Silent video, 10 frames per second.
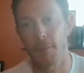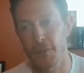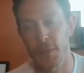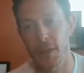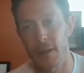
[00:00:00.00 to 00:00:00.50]

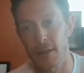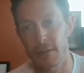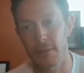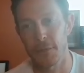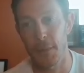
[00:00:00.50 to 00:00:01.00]
come from
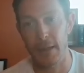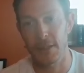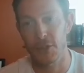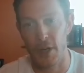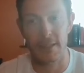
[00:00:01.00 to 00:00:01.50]

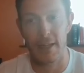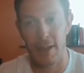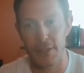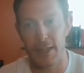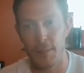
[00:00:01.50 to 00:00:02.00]
that straight
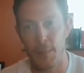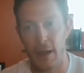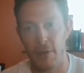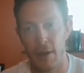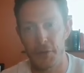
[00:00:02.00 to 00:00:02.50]
sales leader
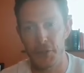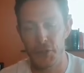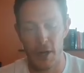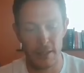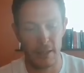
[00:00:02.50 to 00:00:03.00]
background
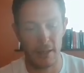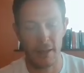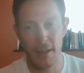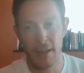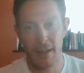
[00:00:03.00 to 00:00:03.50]
and trying
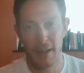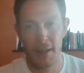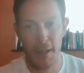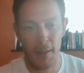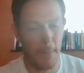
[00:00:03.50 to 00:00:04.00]
to
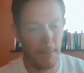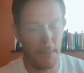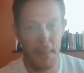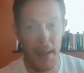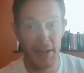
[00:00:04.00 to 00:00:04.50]

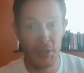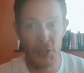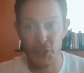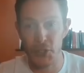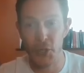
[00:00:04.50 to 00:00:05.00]

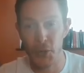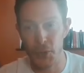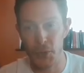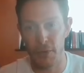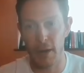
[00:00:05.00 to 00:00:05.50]
manage the
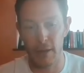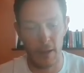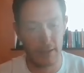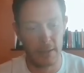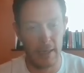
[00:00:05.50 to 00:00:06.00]
two,
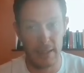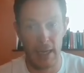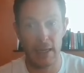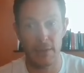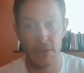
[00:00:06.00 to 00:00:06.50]
right? Like
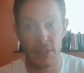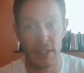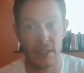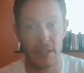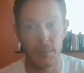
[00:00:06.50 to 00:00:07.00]
taking the
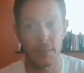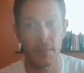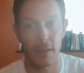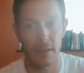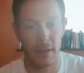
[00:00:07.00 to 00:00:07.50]

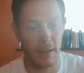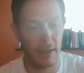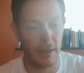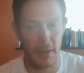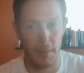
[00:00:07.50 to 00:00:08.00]
system and
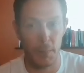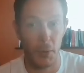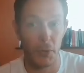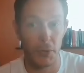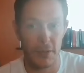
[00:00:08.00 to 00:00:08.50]
the
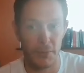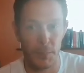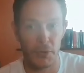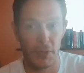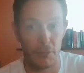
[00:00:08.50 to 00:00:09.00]
importance
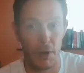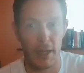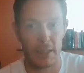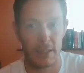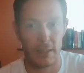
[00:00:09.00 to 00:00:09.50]
of building the
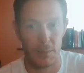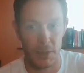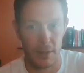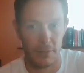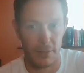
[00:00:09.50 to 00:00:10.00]
right
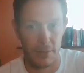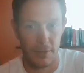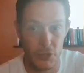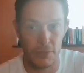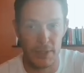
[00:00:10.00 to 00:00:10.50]
system and the
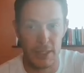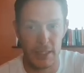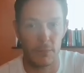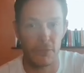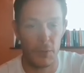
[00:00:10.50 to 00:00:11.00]
data-driven
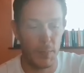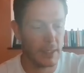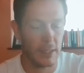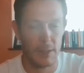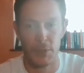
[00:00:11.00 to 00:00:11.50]
system for your
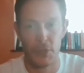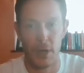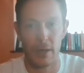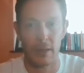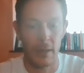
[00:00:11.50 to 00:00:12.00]
business, but
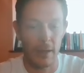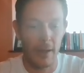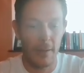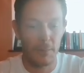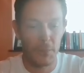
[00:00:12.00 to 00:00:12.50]
trying to,
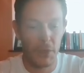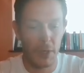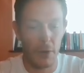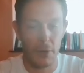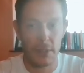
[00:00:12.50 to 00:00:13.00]

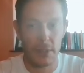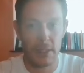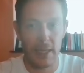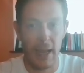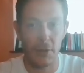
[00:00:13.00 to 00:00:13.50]

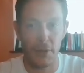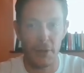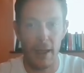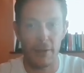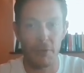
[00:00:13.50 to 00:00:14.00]
scale
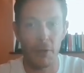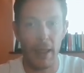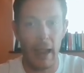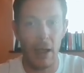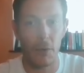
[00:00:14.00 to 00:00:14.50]
that and
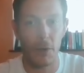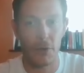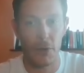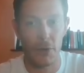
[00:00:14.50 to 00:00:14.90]
roll that out